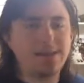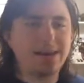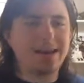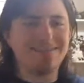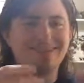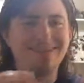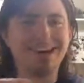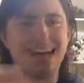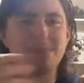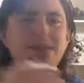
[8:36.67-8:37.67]
It's been
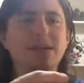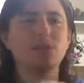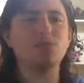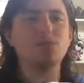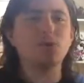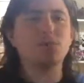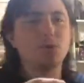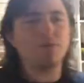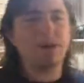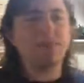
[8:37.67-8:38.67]
like every single
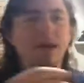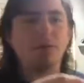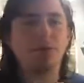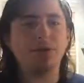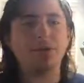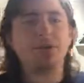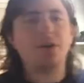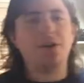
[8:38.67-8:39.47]
movie that Black Widow